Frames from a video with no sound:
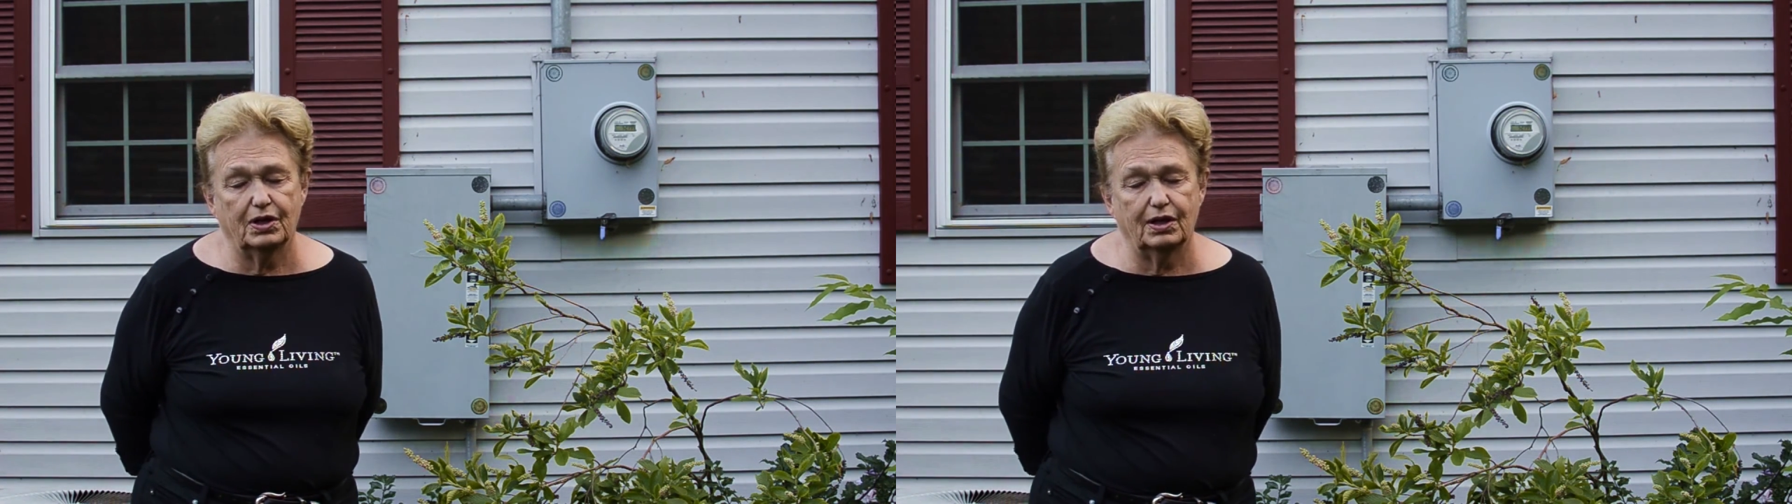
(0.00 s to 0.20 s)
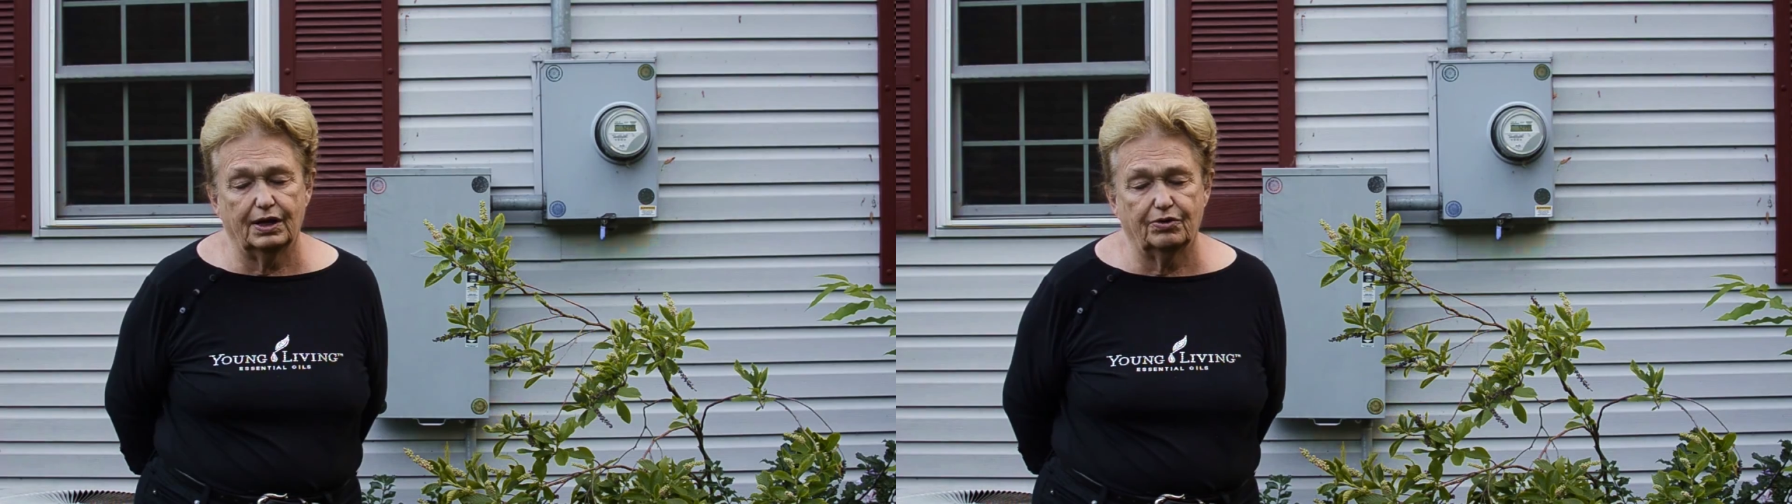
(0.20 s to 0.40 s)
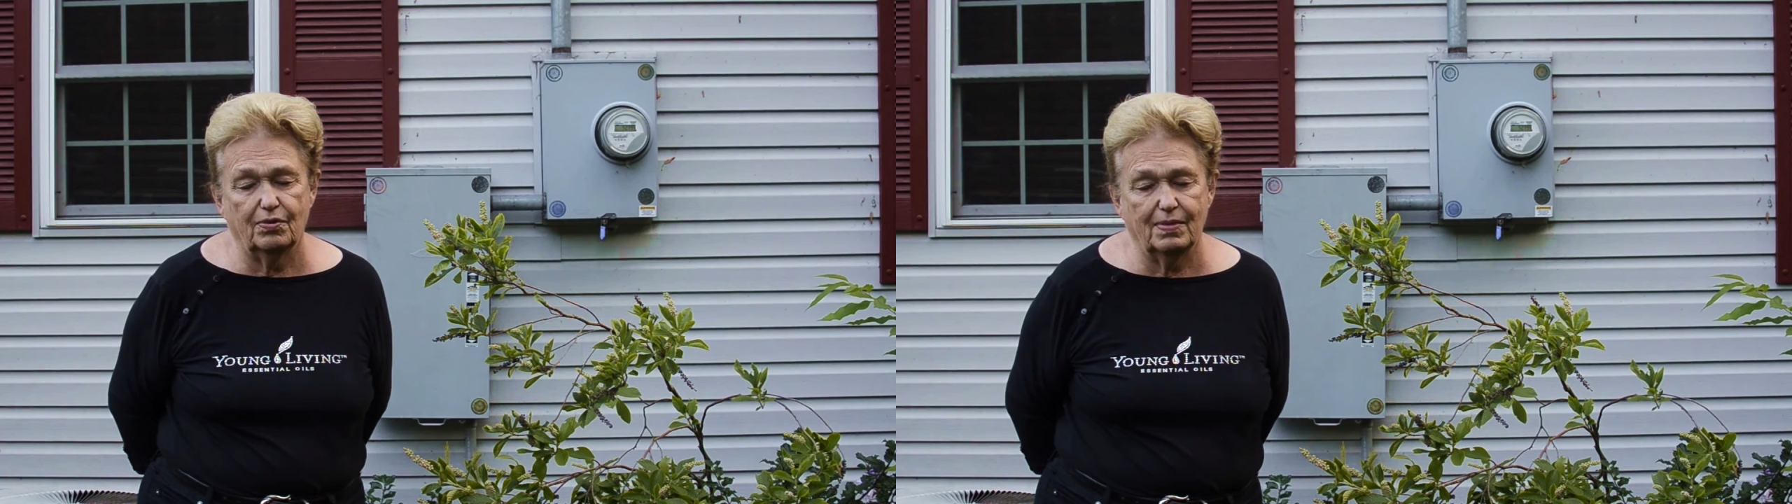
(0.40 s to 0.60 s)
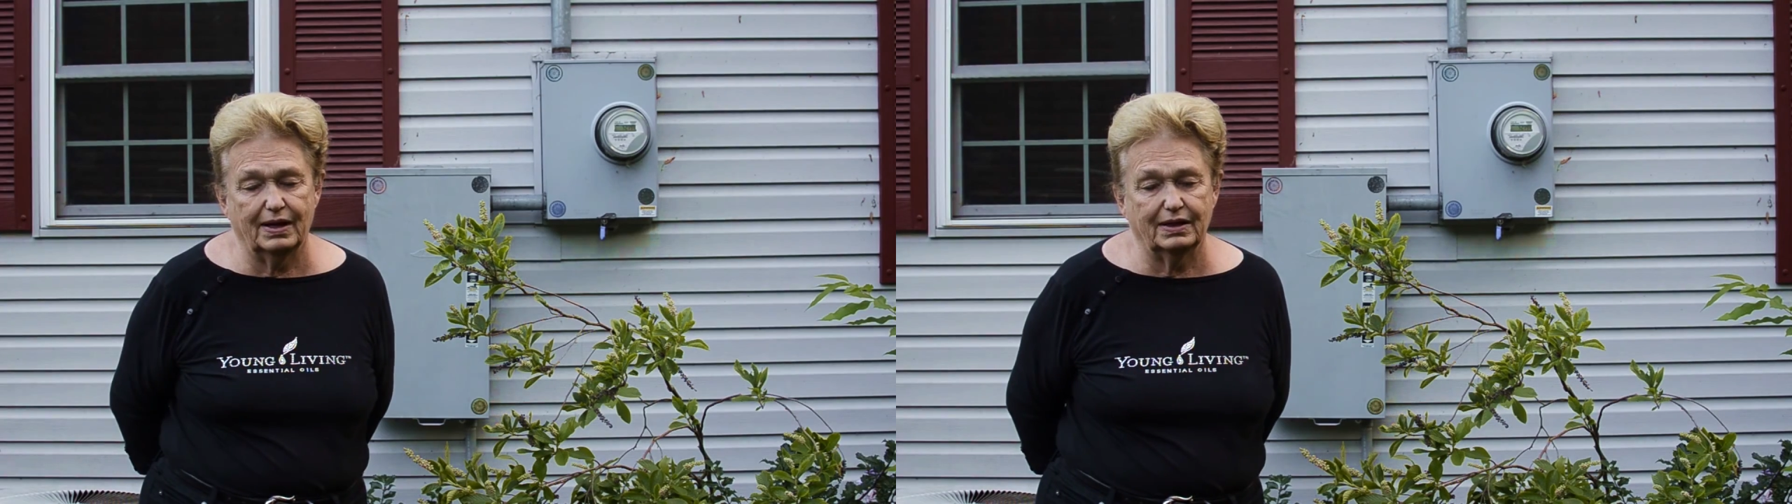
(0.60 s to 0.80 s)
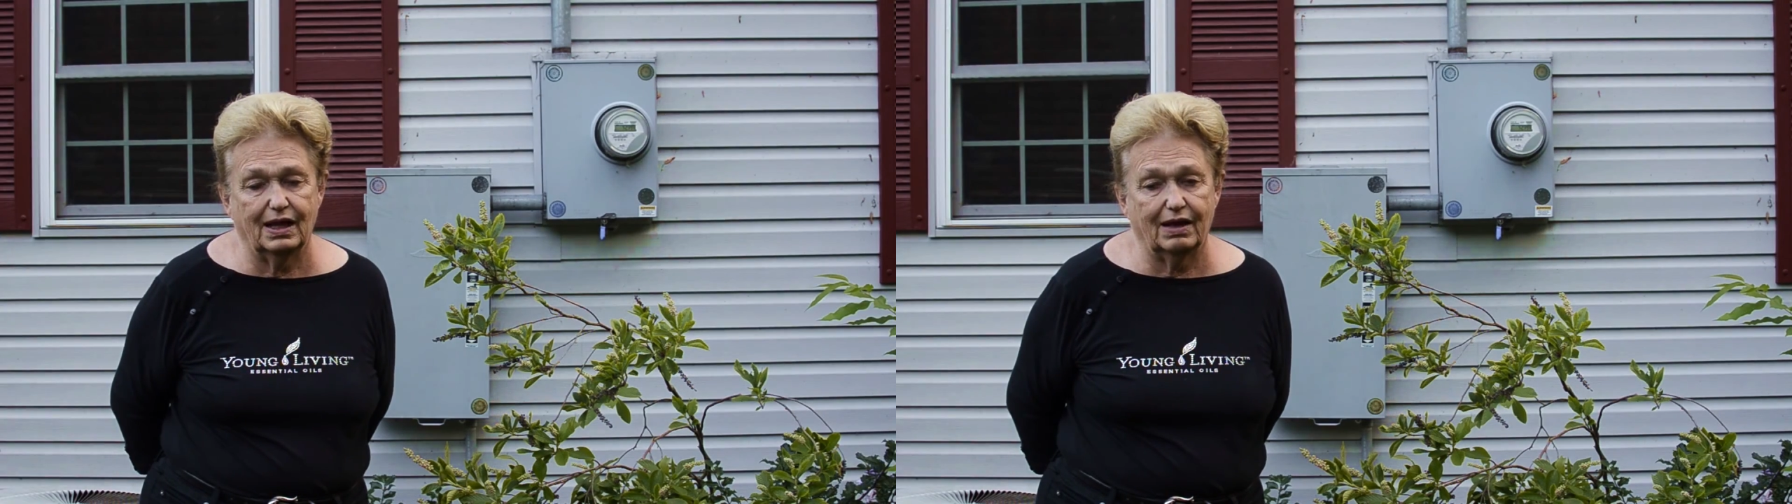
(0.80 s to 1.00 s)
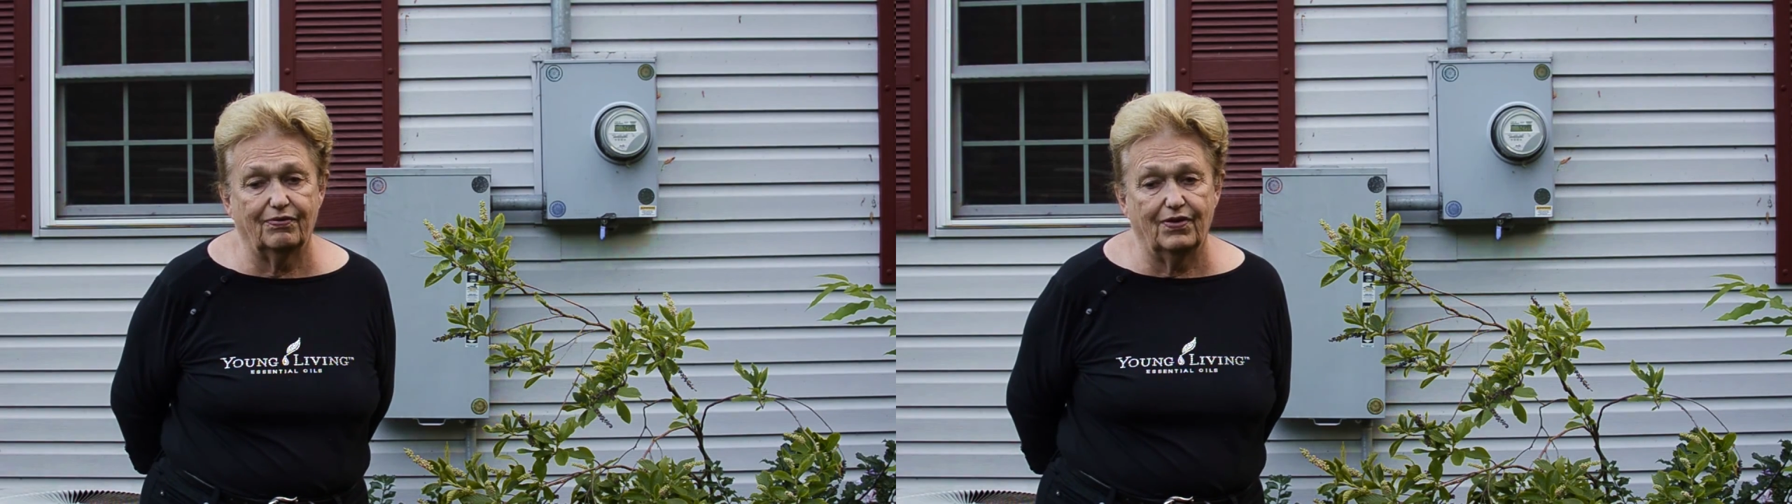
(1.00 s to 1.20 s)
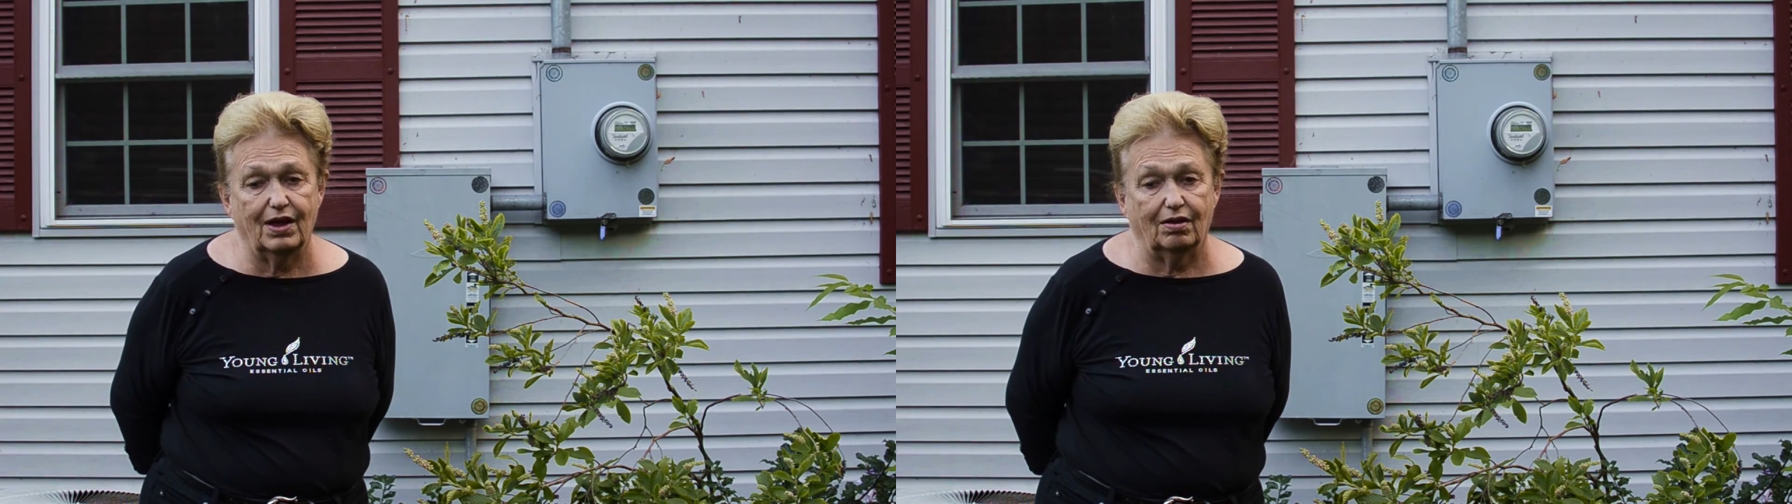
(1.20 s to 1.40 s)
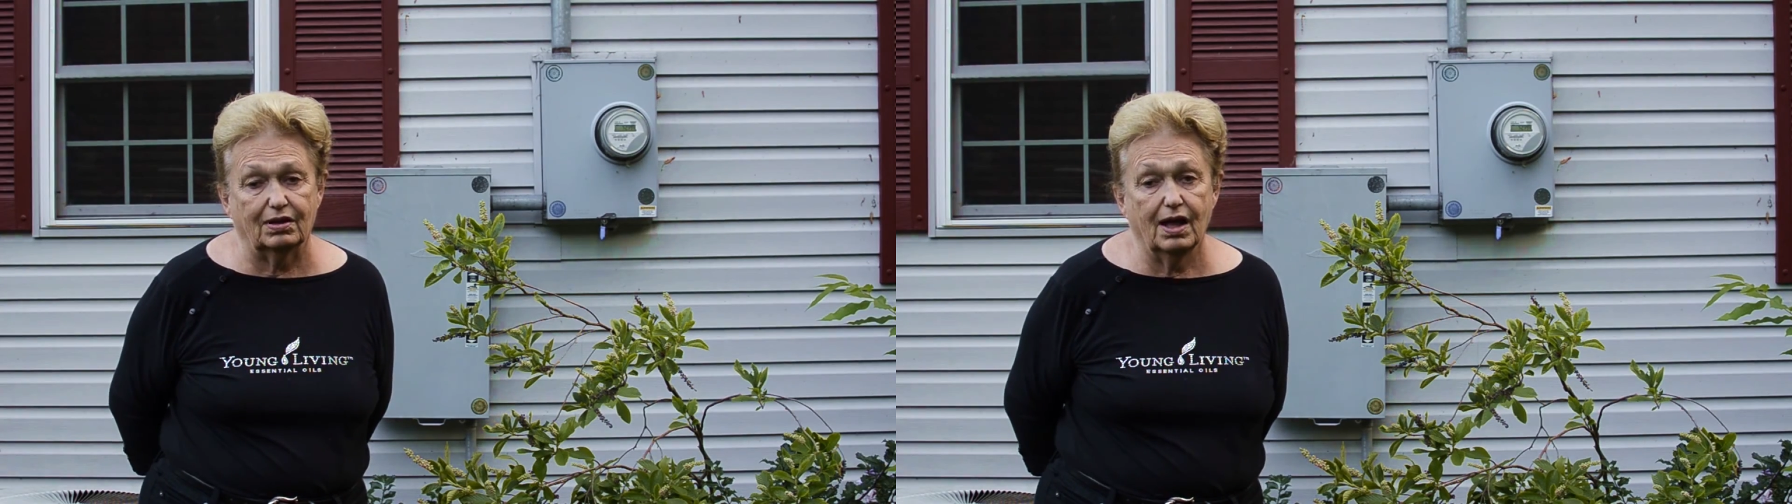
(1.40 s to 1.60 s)
electromagnetic
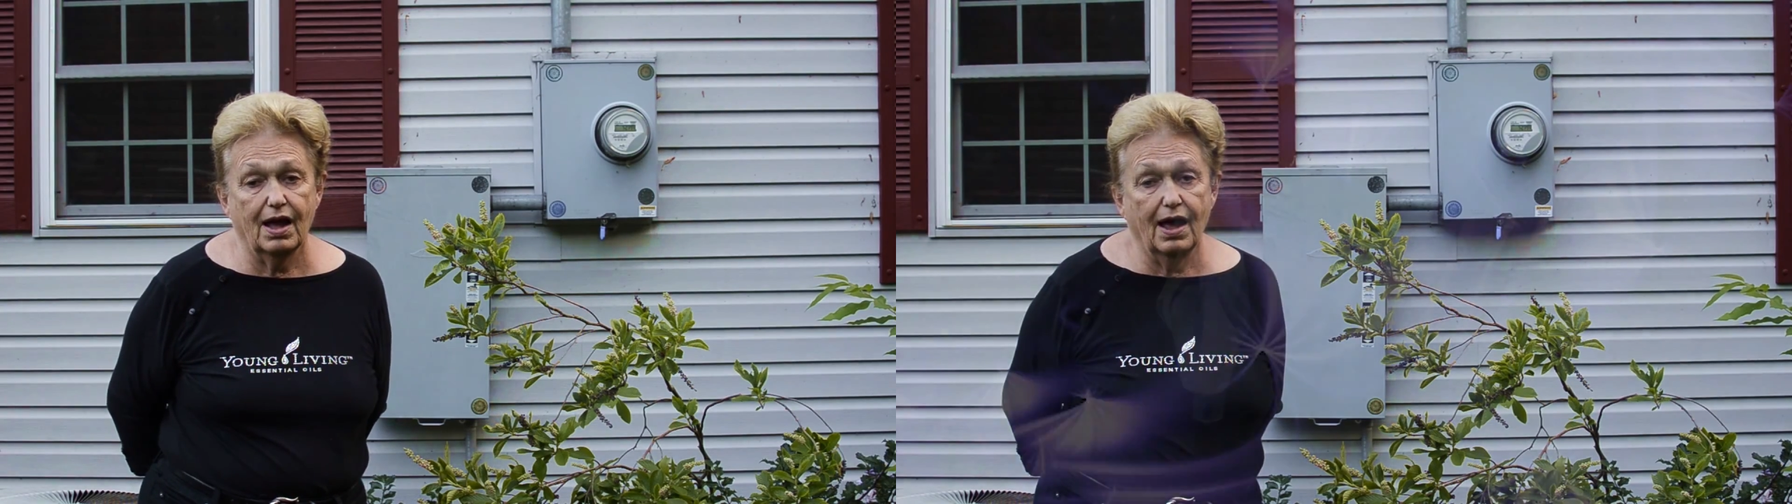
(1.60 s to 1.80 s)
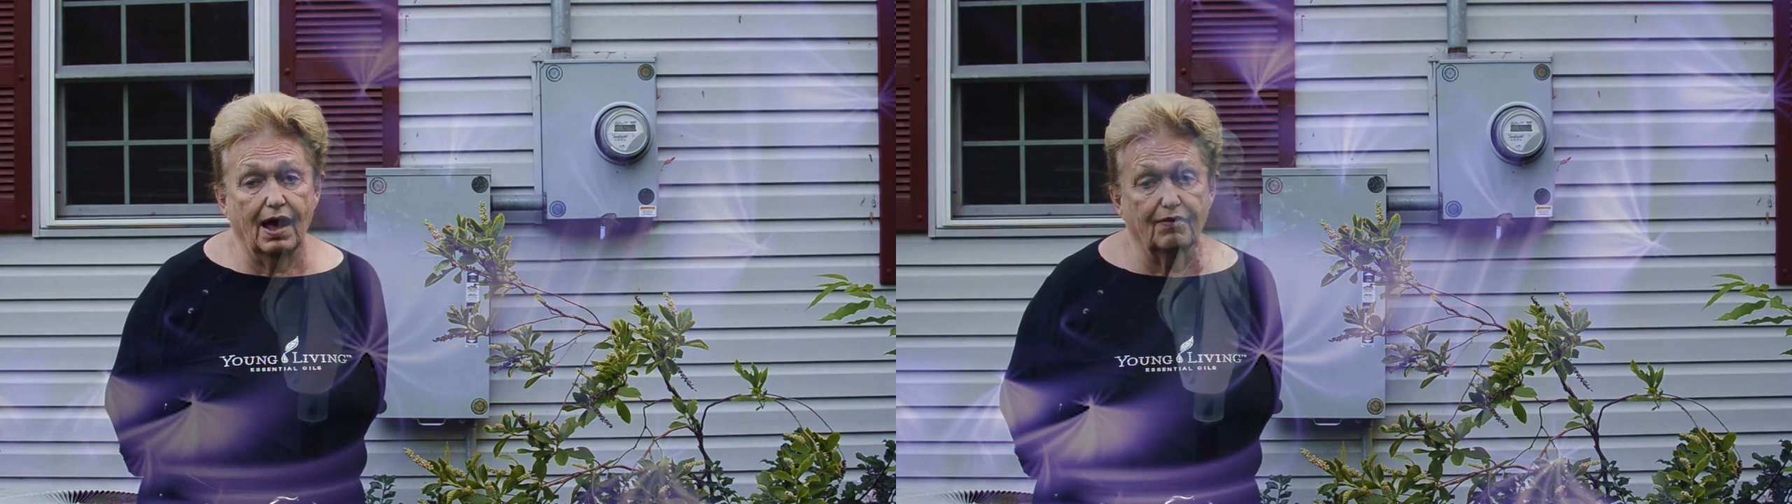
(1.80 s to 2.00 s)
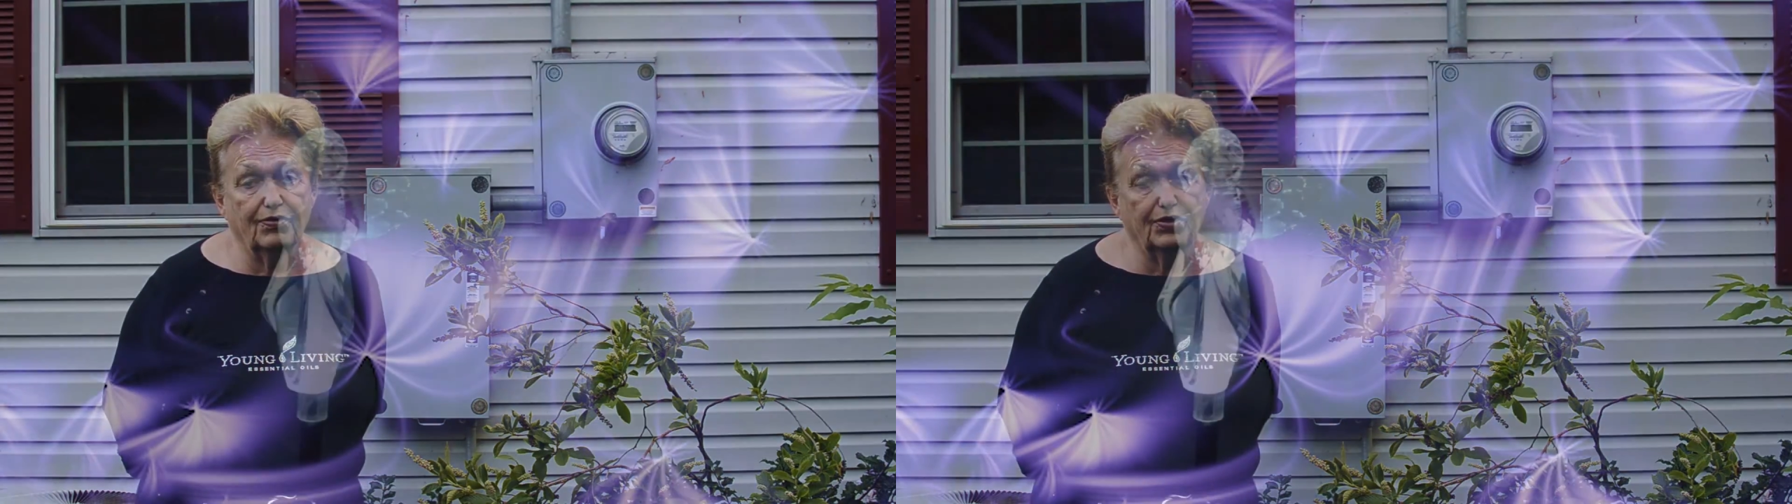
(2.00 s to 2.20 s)
field and for